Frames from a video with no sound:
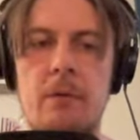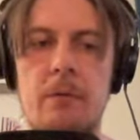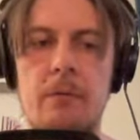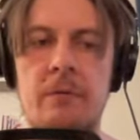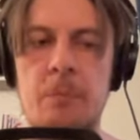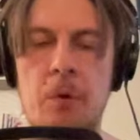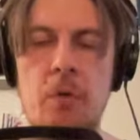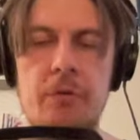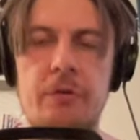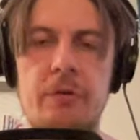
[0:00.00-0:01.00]
the
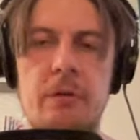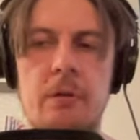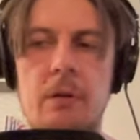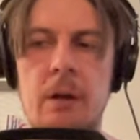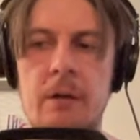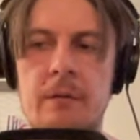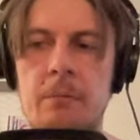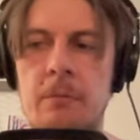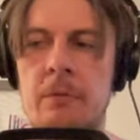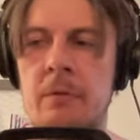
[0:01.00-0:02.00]
most like the
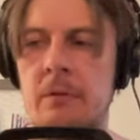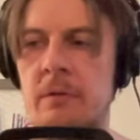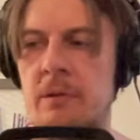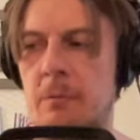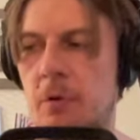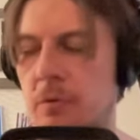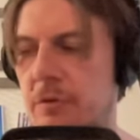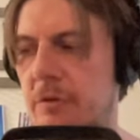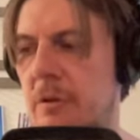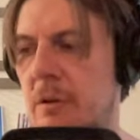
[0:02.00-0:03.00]
the
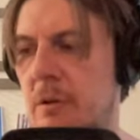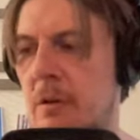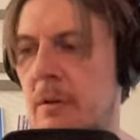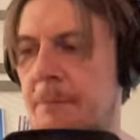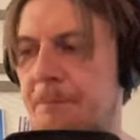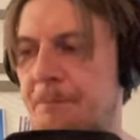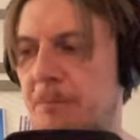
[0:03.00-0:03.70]
most um,